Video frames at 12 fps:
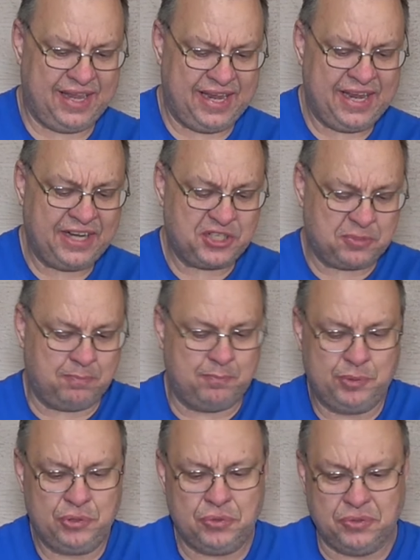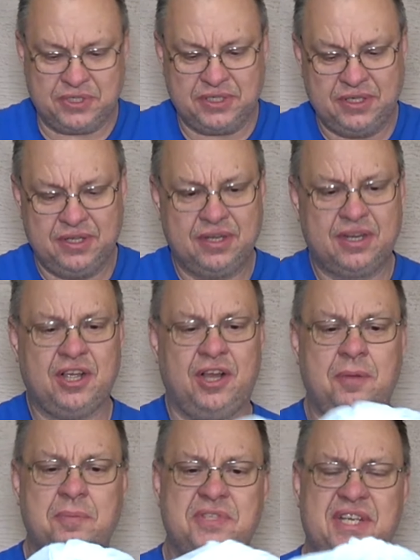Each boot
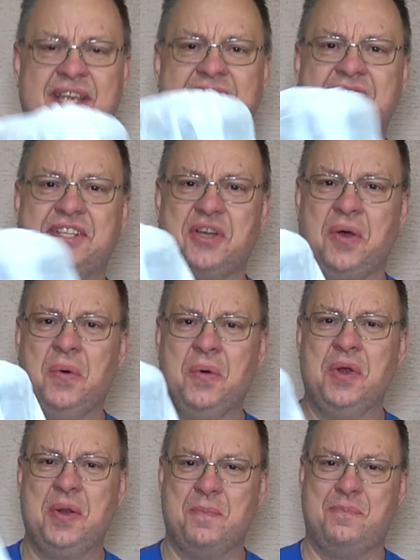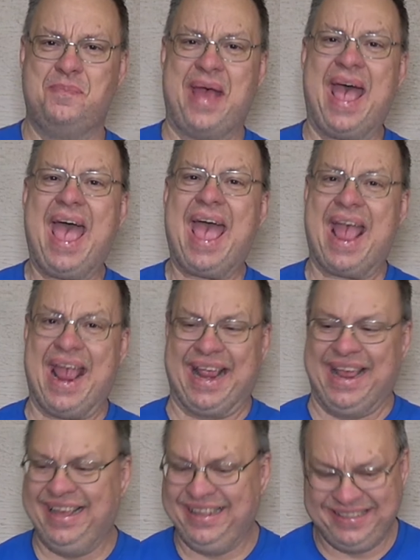comes in its own
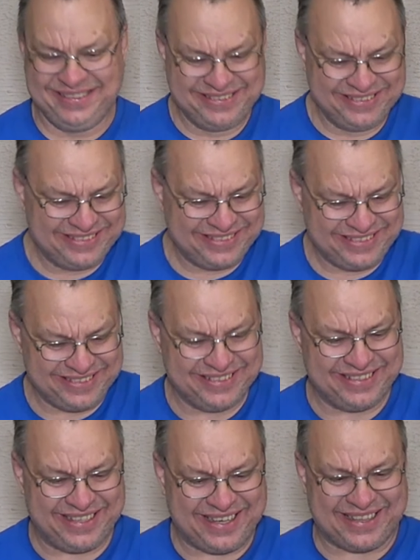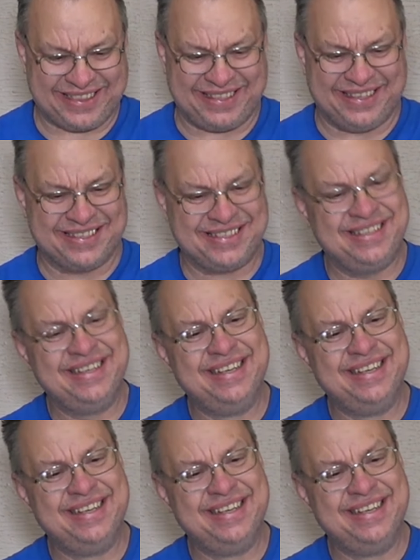bag. Look at this.